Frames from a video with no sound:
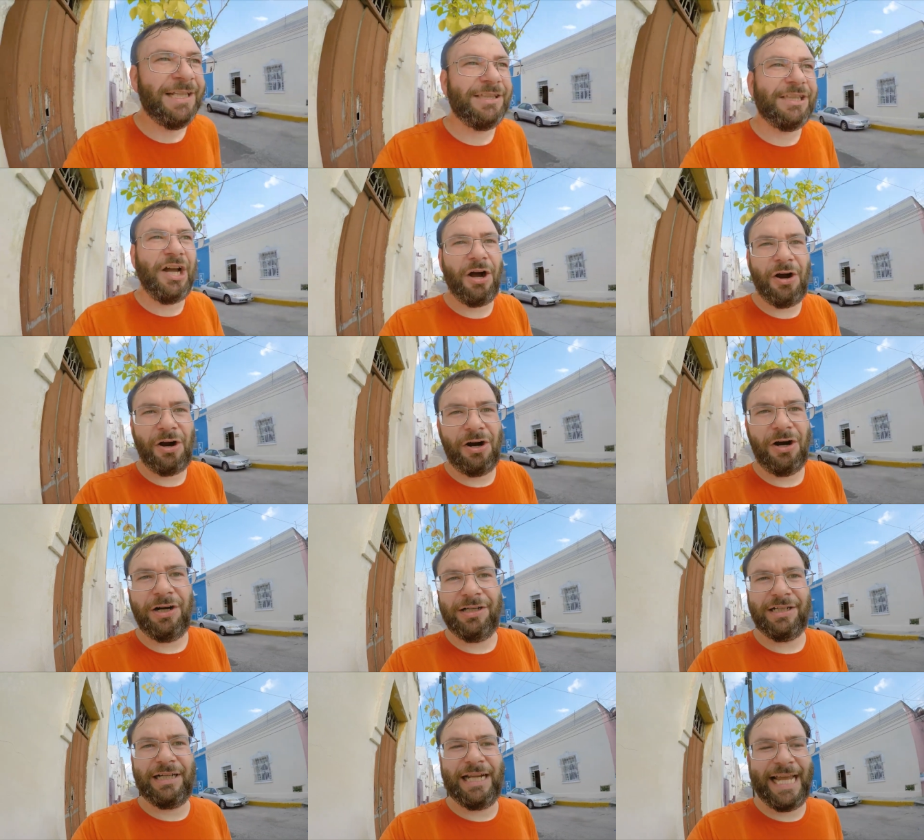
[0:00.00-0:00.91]
the
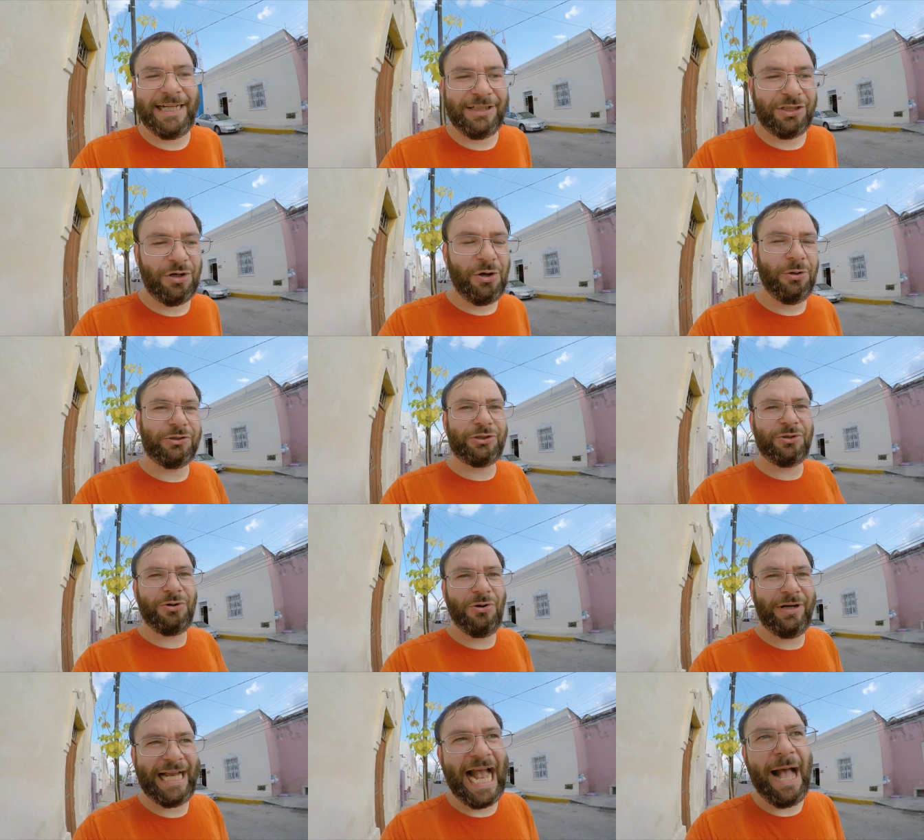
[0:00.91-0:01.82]
art and
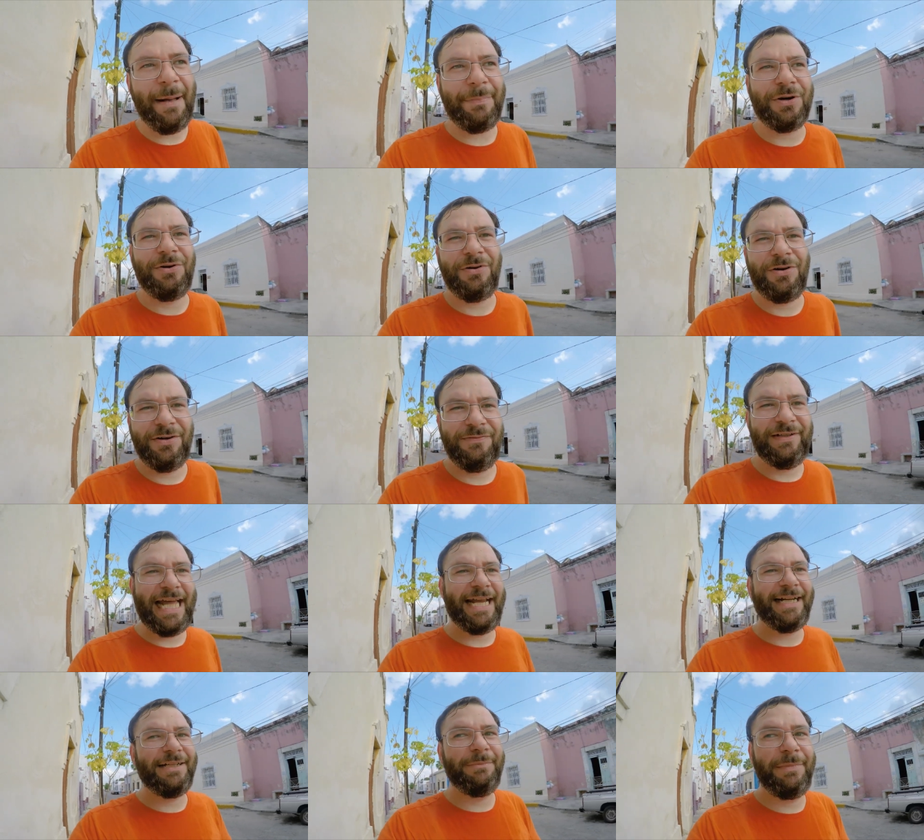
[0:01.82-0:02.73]
cultural capital of
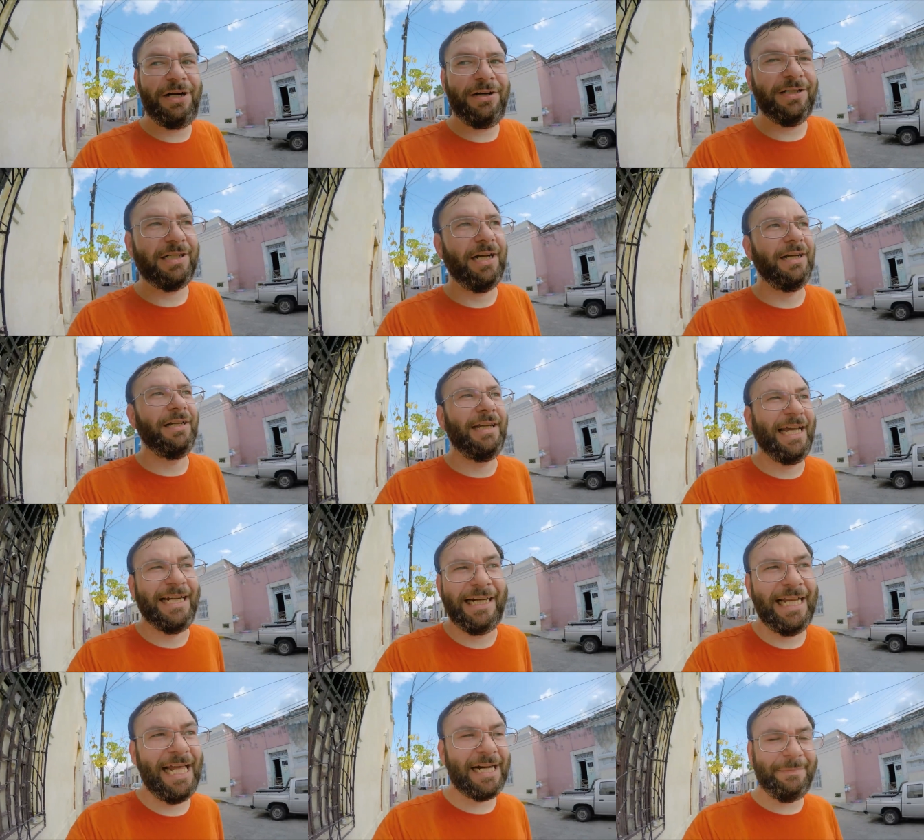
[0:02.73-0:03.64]
Latin America,
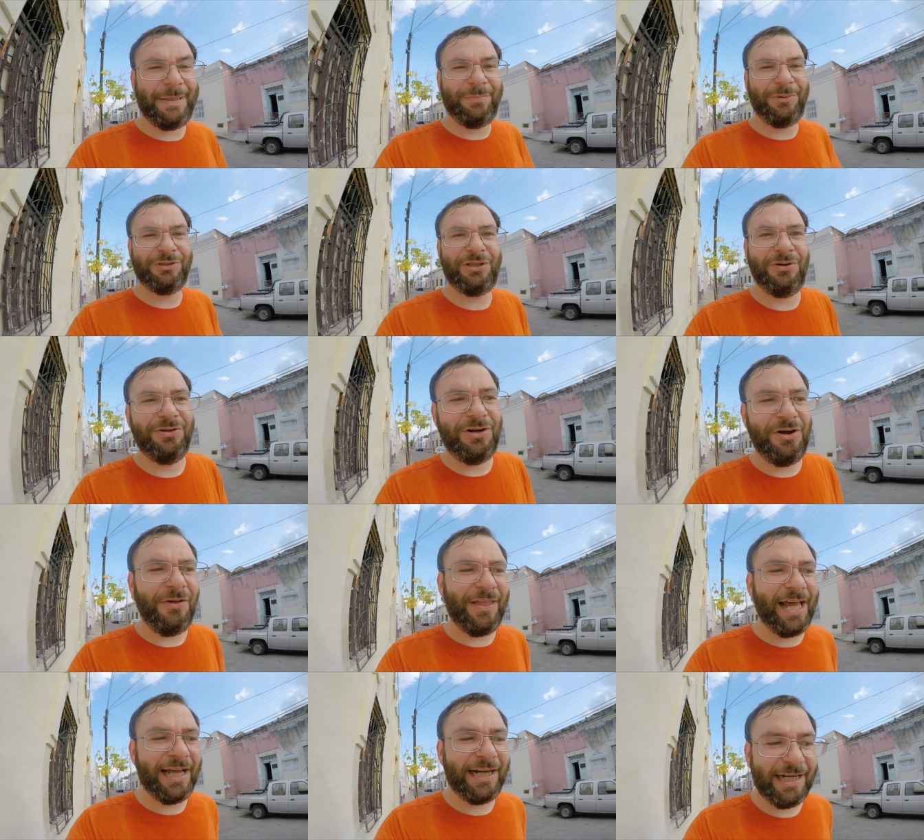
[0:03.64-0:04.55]
and a lot of people don't
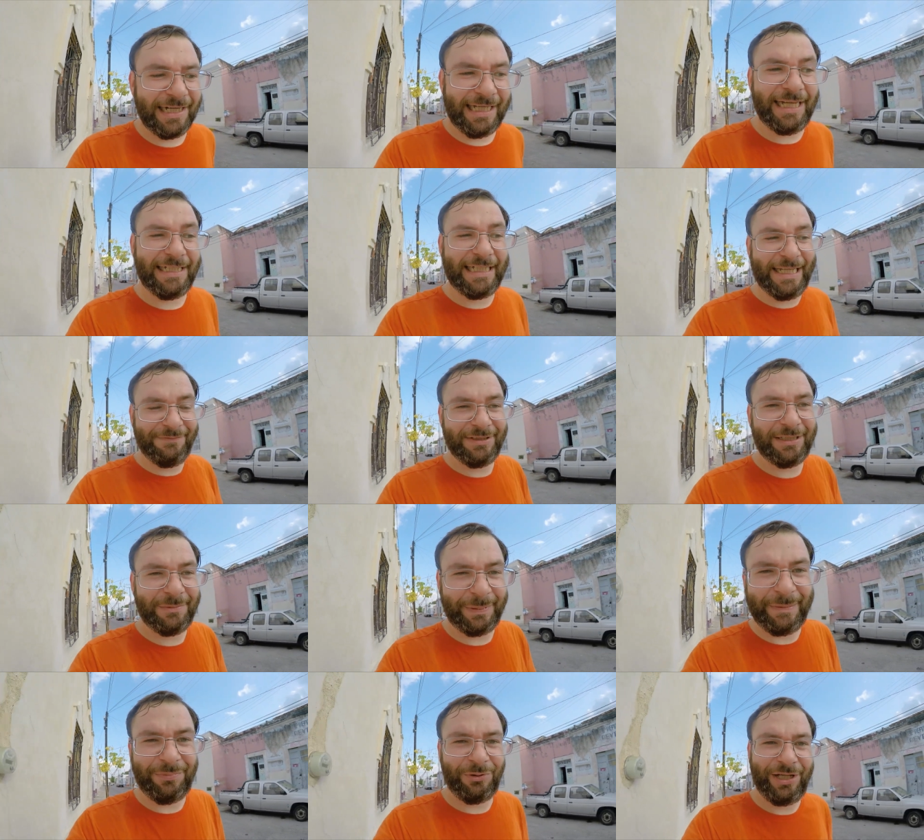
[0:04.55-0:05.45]
know that, and again, even the
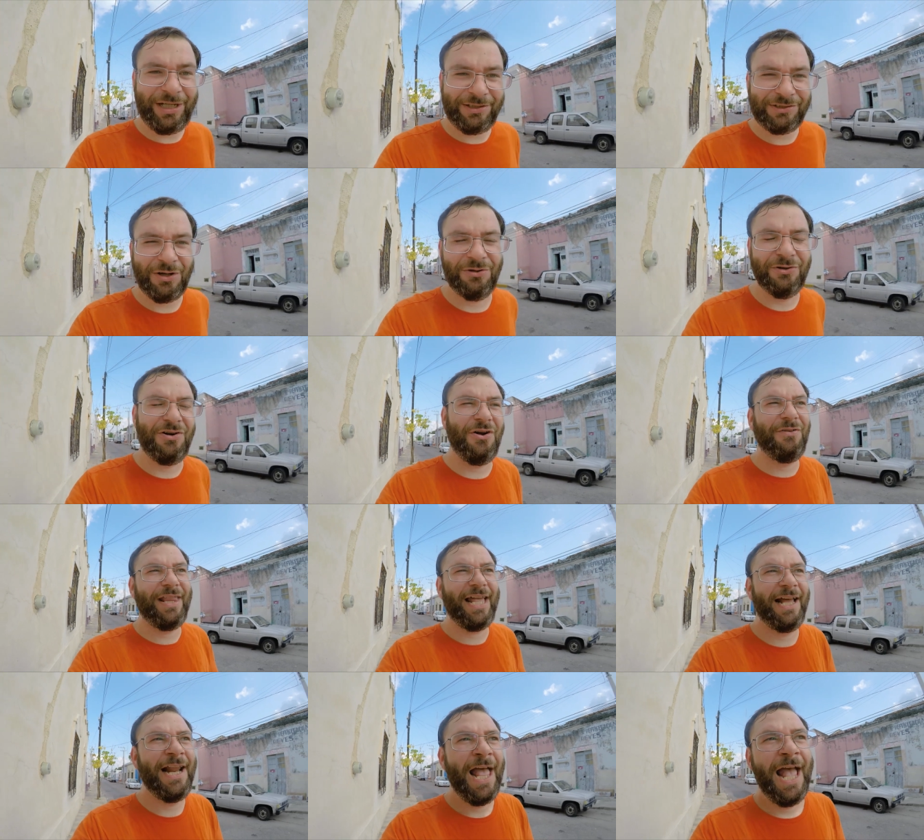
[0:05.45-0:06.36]
people here don't know
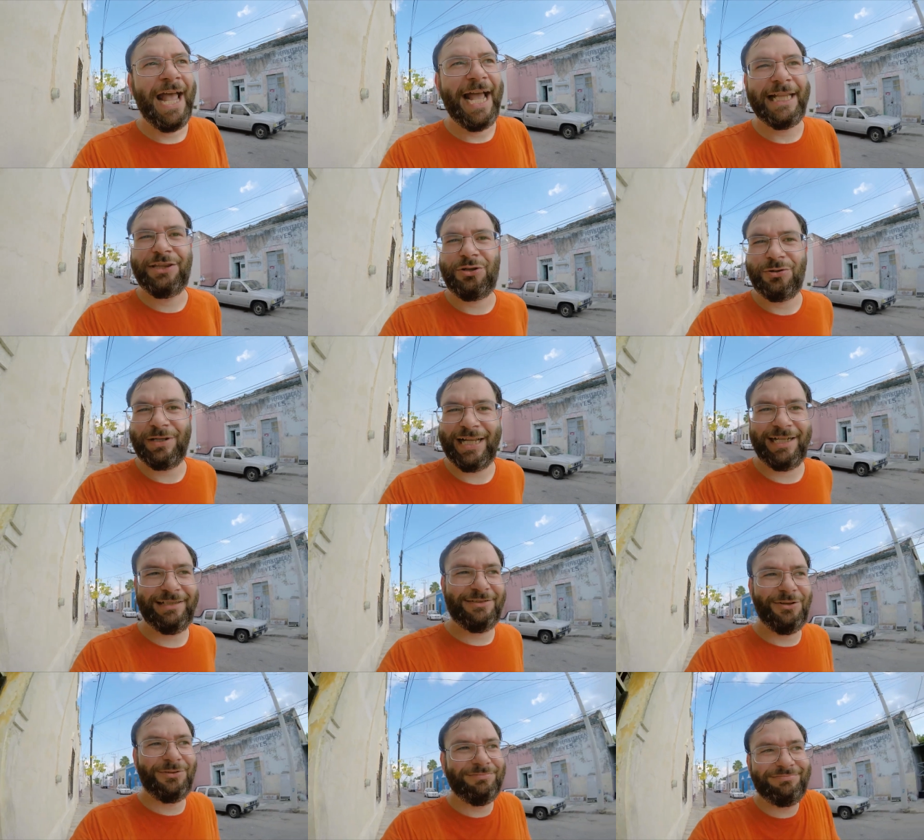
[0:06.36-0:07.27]
that and
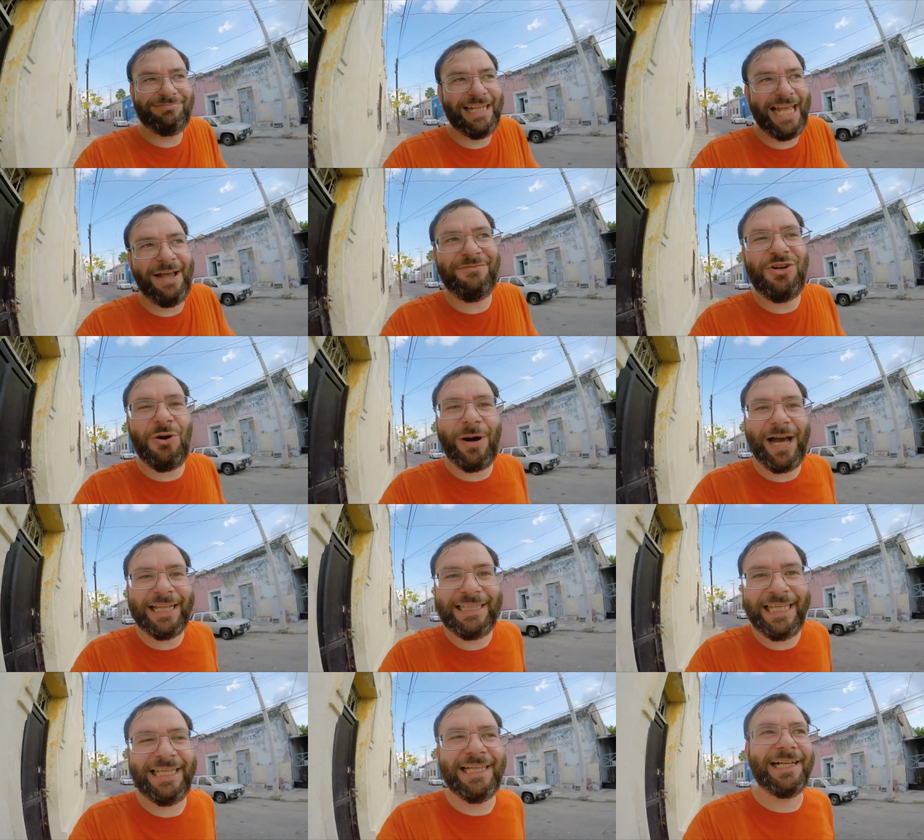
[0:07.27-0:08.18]
don't don't have no
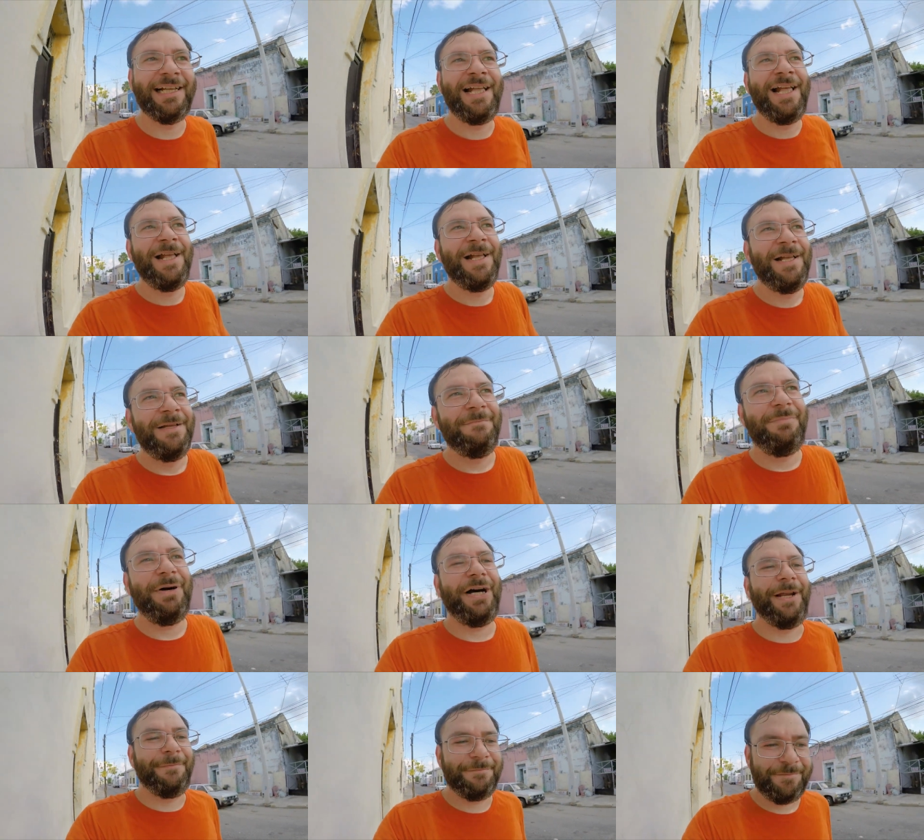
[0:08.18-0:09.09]
idea.
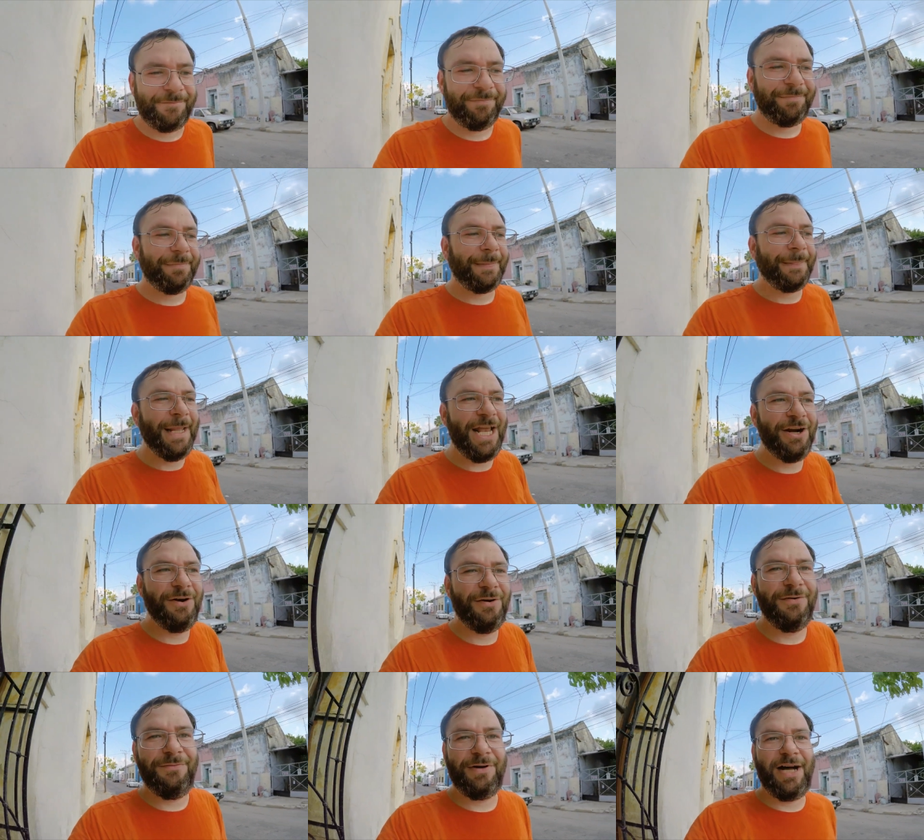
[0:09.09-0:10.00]
But you
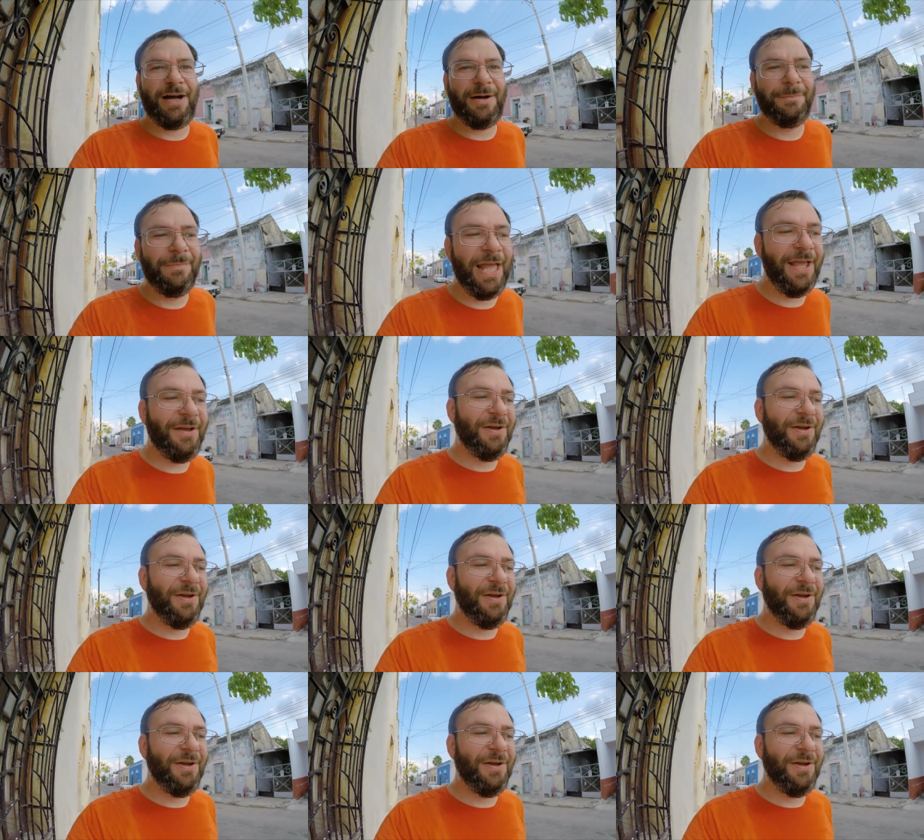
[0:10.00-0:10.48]
know, um,